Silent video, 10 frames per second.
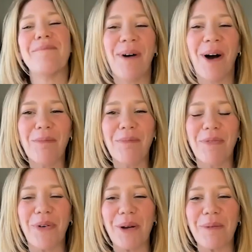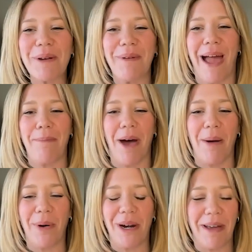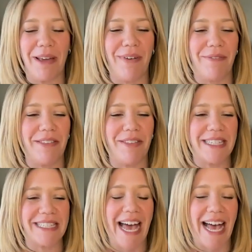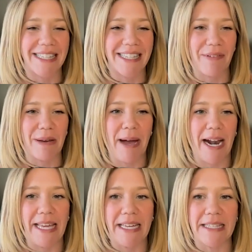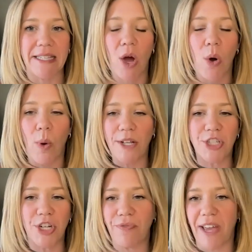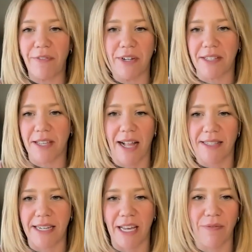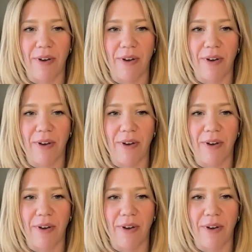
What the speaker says: Paul, before we wrap up, one of my favorite things to ask everybody is, what's your favorite Scottsdale